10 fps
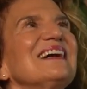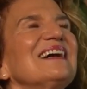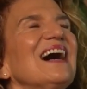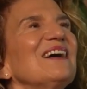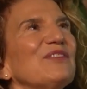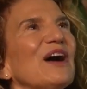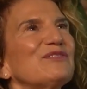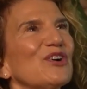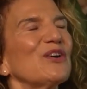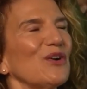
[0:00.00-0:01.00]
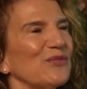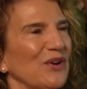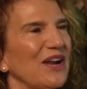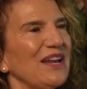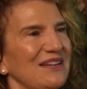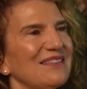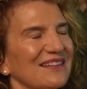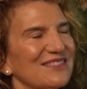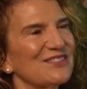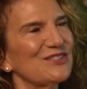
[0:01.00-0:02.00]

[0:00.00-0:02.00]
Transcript: I've taught over 80,000